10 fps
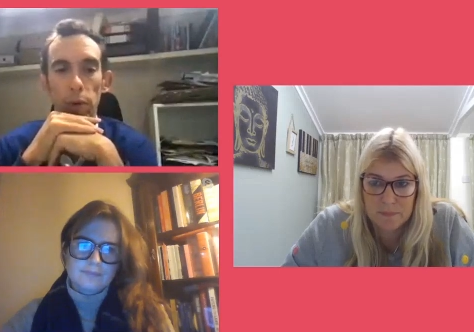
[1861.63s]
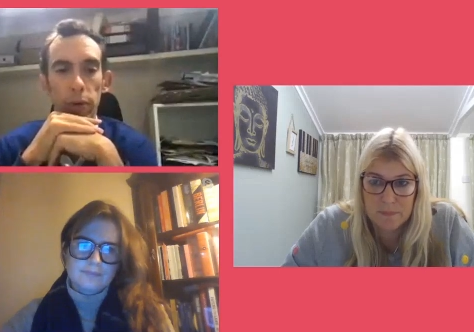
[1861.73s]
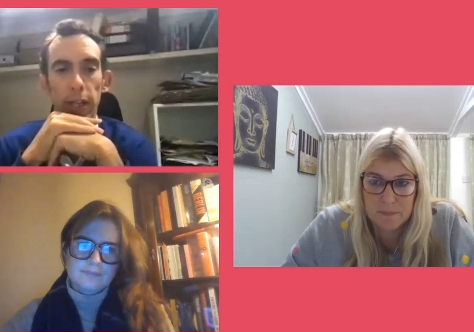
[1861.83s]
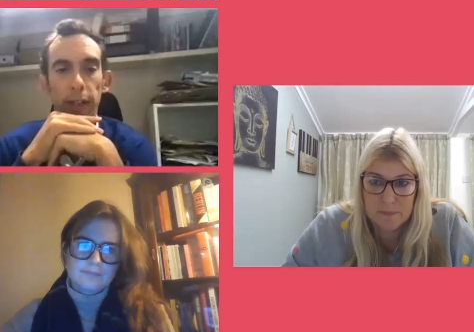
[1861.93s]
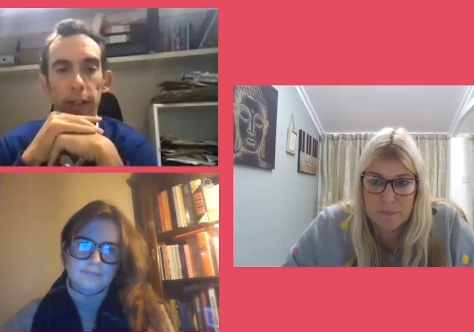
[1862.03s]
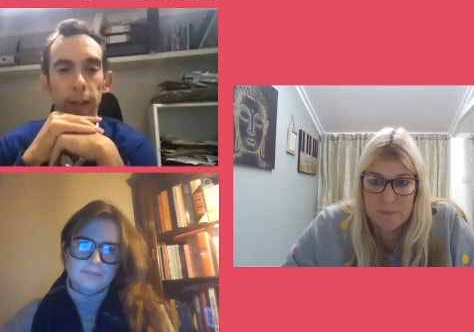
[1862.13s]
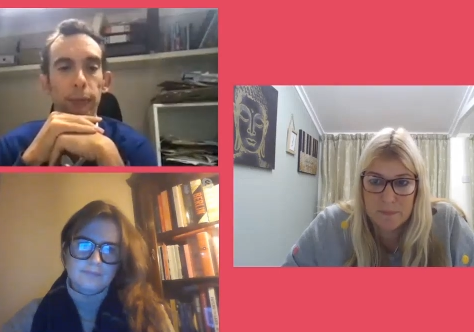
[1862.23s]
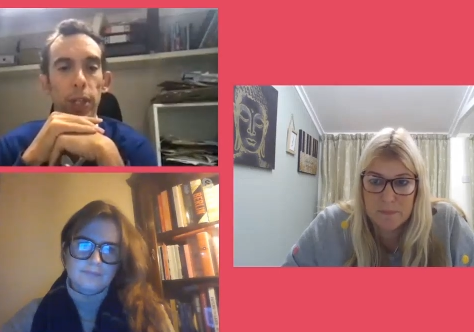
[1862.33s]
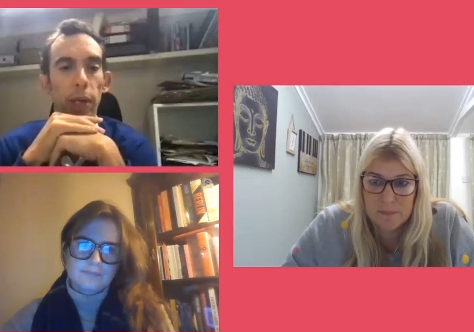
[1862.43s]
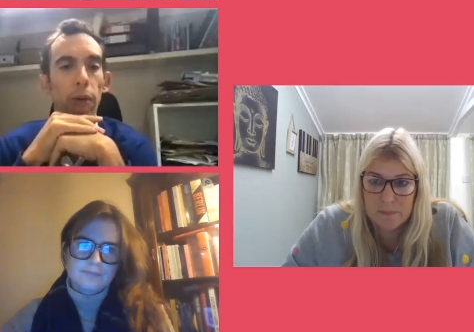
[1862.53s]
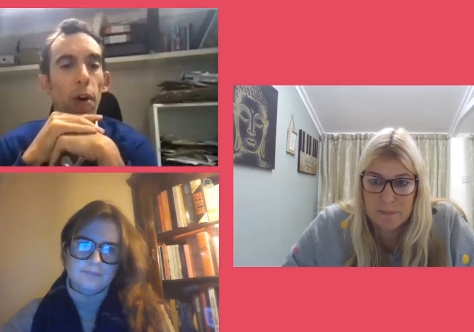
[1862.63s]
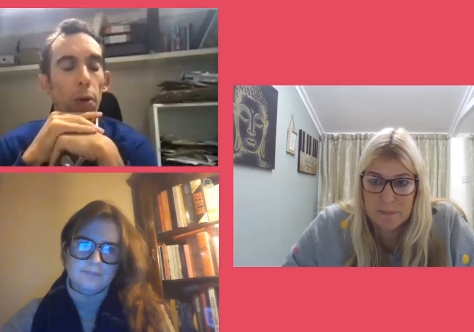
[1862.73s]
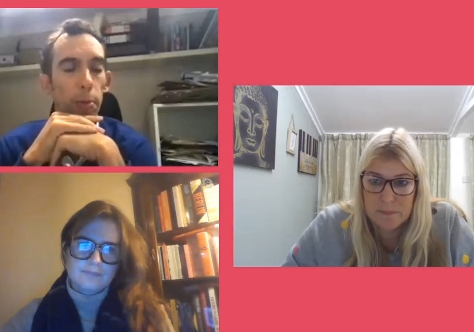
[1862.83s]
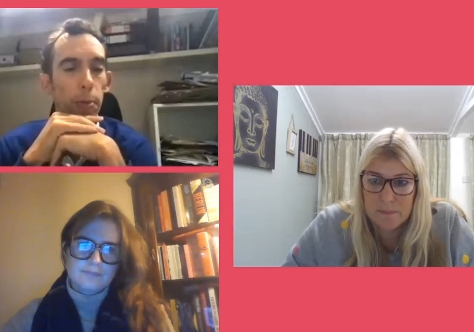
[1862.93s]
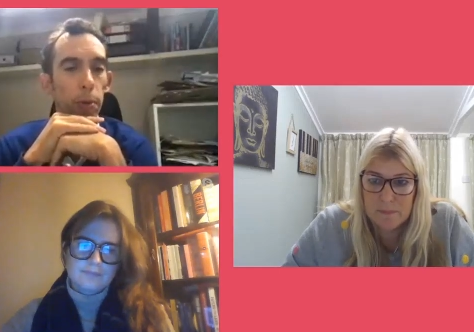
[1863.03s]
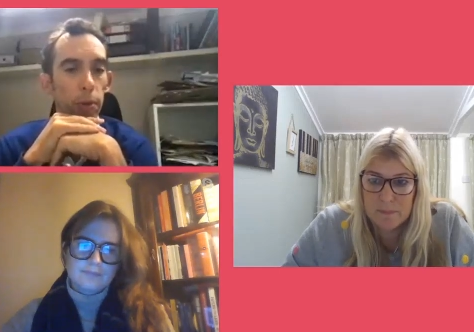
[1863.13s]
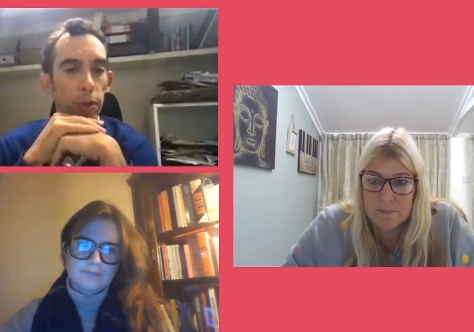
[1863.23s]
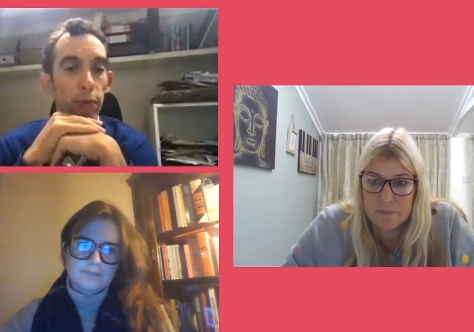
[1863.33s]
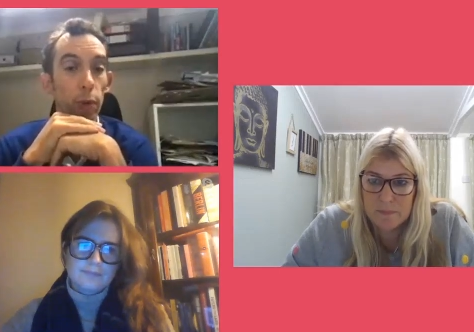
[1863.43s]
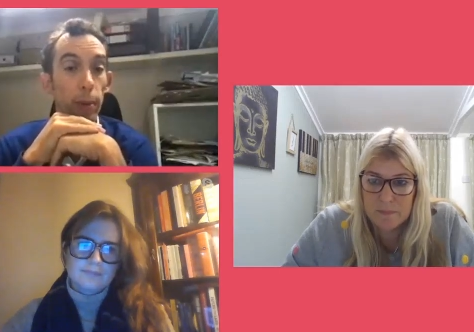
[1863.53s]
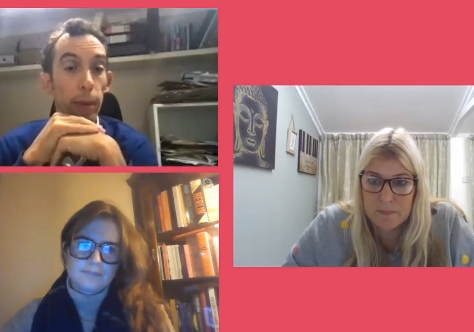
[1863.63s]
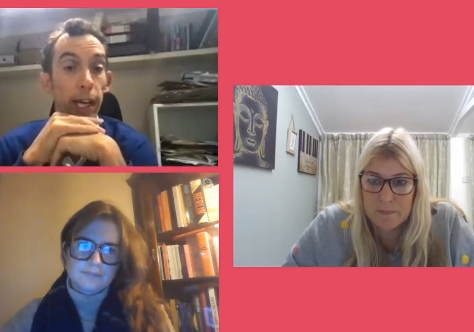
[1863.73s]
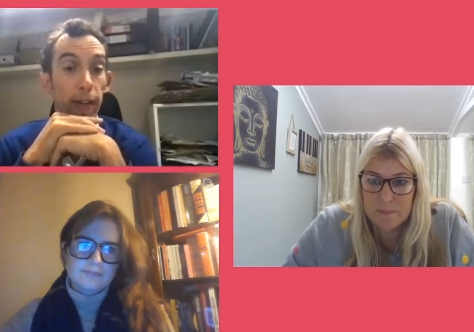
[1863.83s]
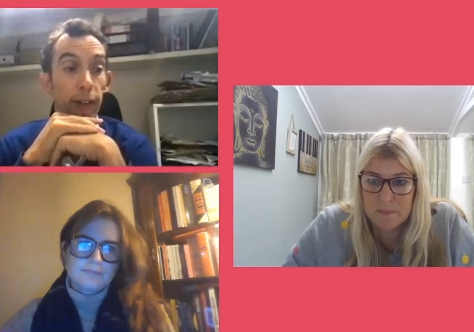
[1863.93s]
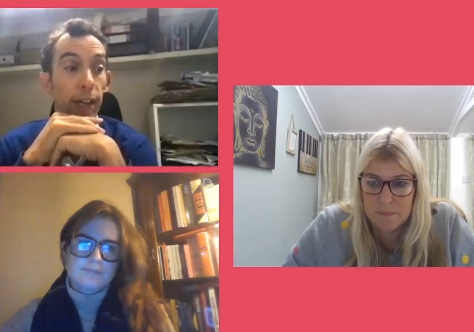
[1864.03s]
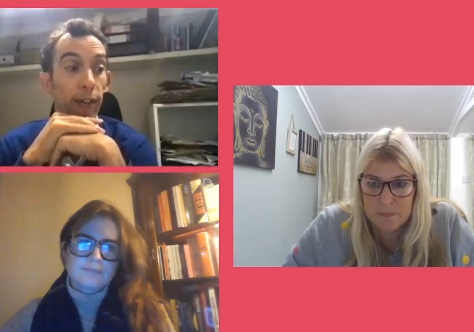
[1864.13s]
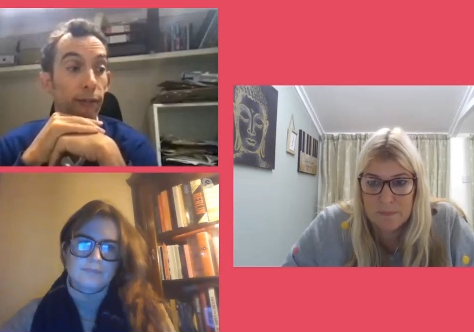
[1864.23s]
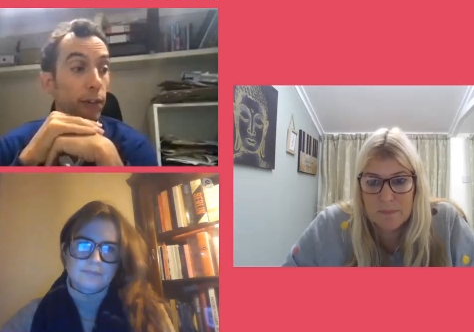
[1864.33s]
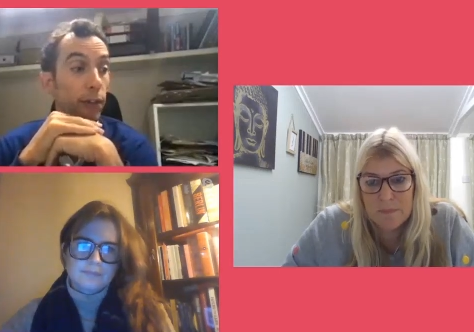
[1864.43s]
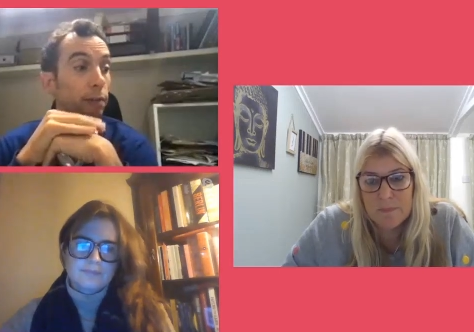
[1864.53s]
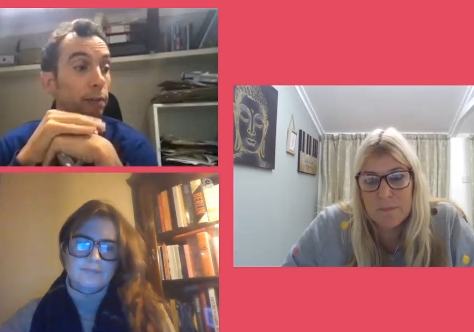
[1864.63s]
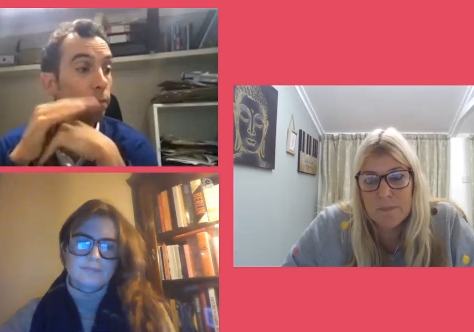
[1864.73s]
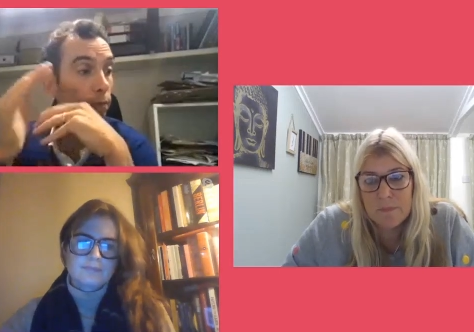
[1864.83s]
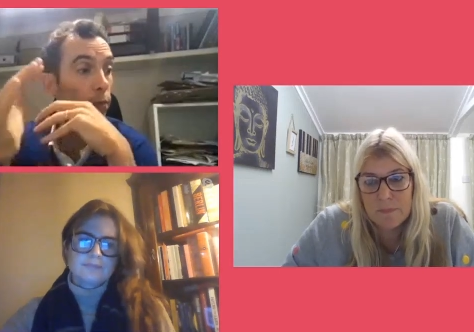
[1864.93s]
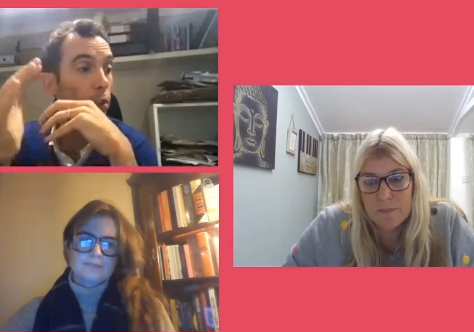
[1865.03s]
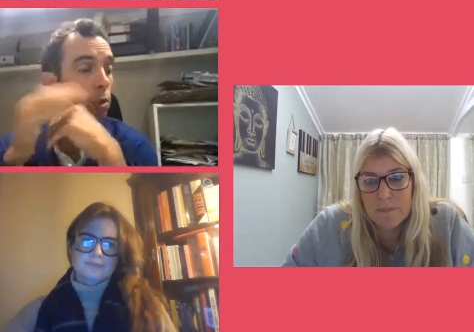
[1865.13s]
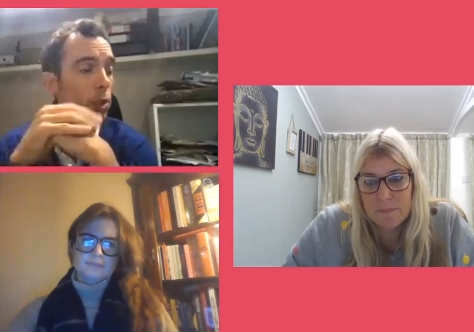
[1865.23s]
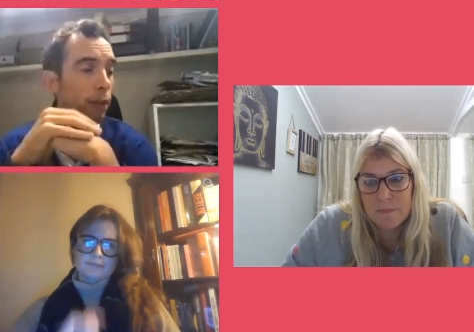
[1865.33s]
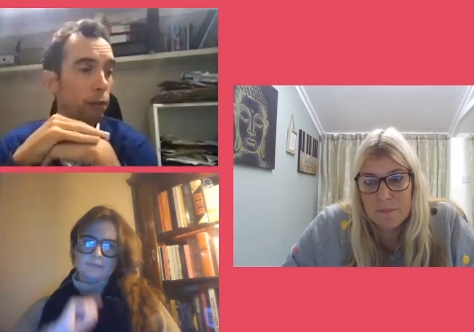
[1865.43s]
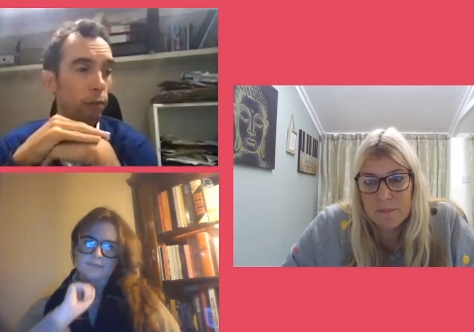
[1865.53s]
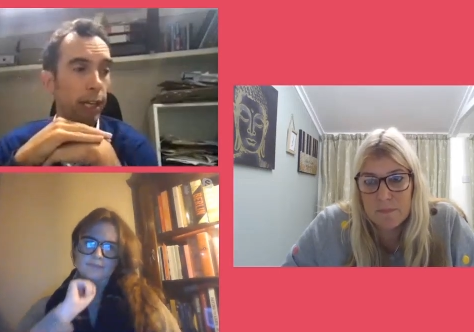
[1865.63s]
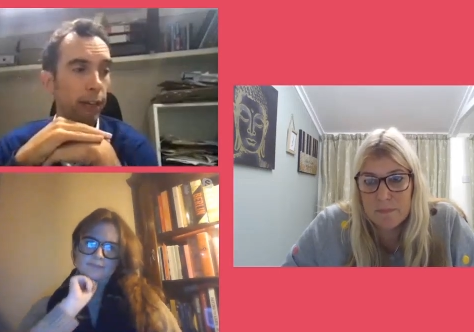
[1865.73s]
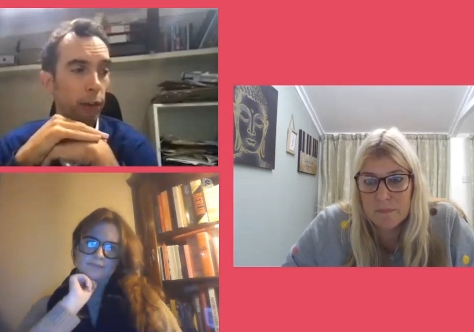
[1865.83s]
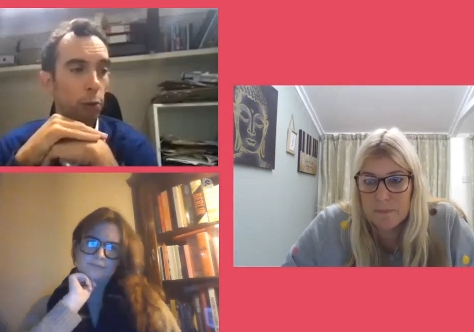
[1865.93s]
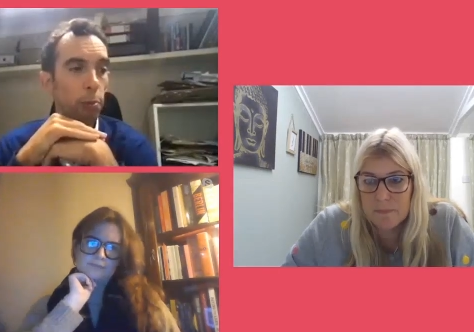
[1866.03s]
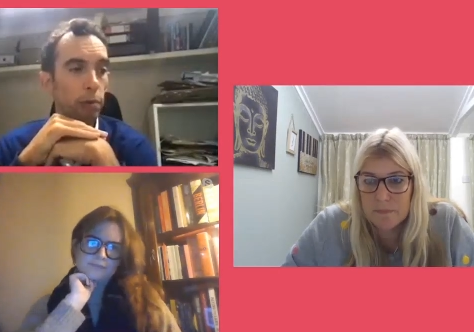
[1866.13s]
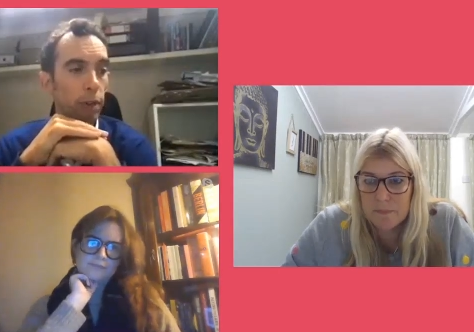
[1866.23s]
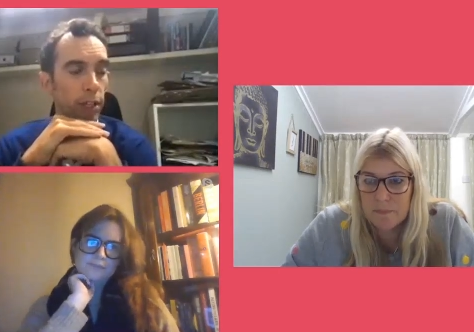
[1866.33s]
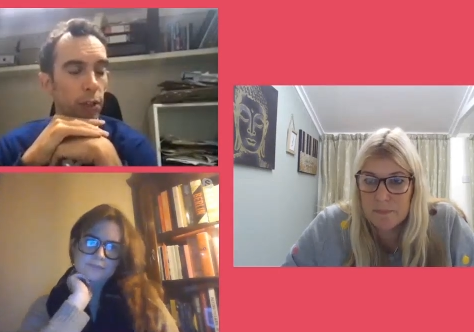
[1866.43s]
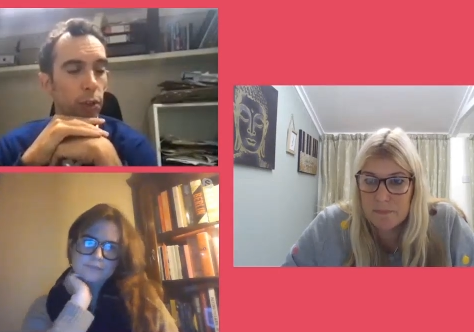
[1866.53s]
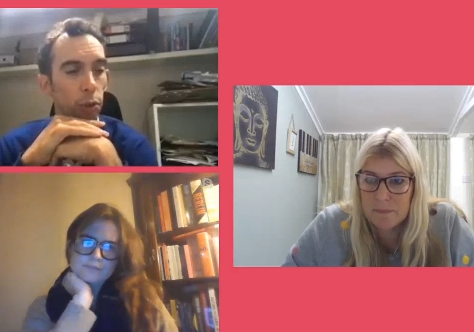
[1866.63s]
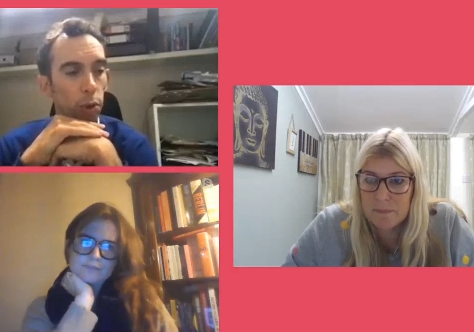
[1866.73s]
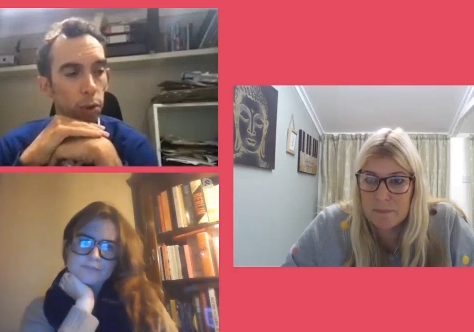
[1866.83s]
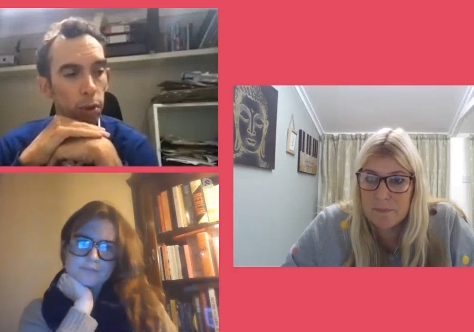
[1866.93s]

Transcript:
Speaker 1: settle. So there are a proportion of women out there for usually for radiotherapy reasons or